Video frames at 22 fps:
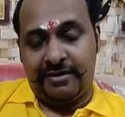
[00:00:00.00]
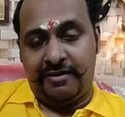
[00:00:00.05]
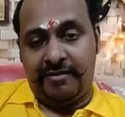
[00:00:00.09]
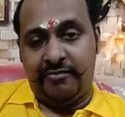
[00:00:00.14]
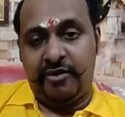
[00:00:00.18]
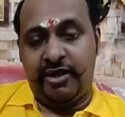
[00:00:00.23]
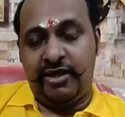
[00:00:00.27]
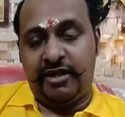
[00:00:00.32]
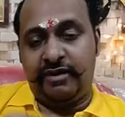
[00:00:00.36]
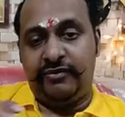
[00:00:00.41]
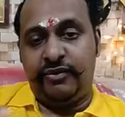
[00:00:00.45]

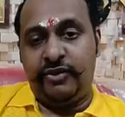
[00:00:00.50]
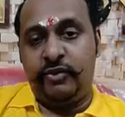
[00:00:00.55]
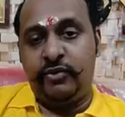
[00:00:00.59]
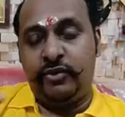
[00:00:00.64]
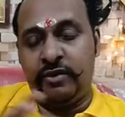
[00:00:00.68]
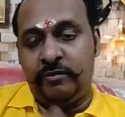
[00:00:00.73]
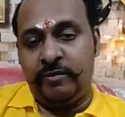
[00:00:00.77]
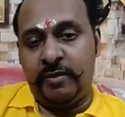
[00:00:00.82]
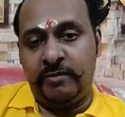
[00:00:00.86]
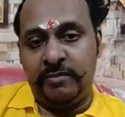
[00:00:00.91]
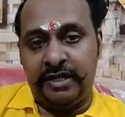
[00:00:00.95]
But if you do
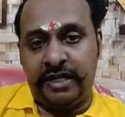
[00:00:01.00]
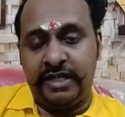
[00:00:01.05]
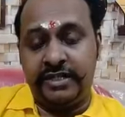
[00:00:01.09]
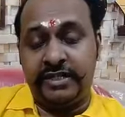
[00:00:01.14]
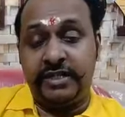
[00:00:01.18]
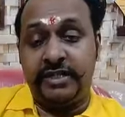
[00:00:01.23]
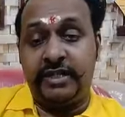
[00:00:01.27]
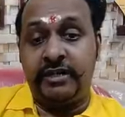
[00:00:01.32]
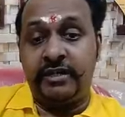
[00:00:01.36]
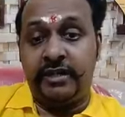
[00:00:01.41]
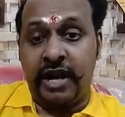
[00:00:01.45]
a
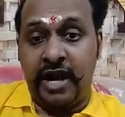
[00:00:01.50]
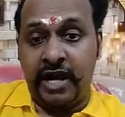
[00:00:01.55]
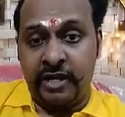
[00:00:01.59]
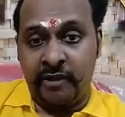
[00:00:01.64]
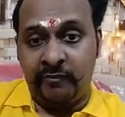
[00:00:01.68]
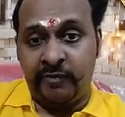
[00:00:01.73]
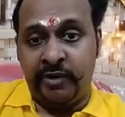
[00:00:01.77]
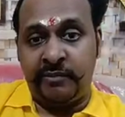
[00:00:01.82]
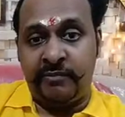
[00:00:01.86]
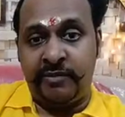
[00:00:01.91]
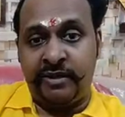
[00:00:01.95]
publication in
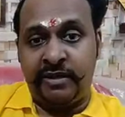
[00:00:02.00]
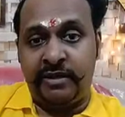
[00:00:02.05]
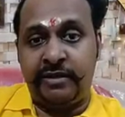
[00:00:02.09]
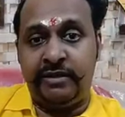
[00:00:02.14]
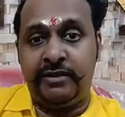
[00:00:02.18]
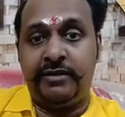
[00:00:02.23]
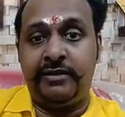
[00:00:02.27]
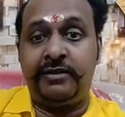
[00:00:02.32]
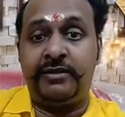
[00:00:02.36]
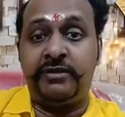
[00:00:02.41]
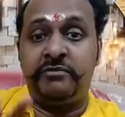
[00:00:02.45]

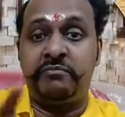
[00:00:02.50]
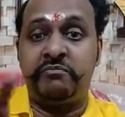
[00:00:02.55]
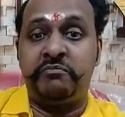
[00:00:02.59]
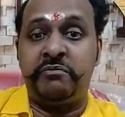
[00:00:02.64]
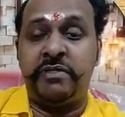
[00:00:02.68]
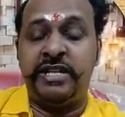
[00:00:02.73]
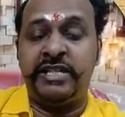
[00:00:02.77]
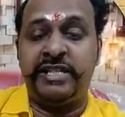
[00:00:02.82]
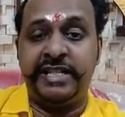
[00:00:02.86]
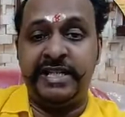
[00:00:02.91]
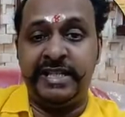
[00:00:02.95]
cardiopulmonary, it's
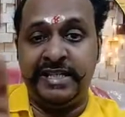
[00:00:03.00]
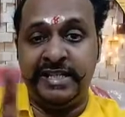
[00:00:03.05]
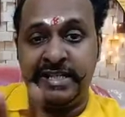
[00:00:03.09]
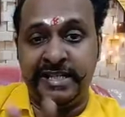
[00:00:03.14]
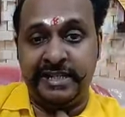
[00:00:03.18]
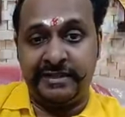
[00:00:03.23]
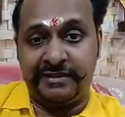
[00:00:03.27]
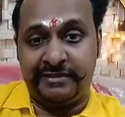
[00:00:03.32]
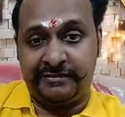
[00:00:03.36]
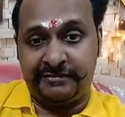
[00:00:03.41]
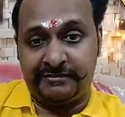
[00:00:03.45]
much
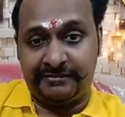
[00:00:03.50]
easier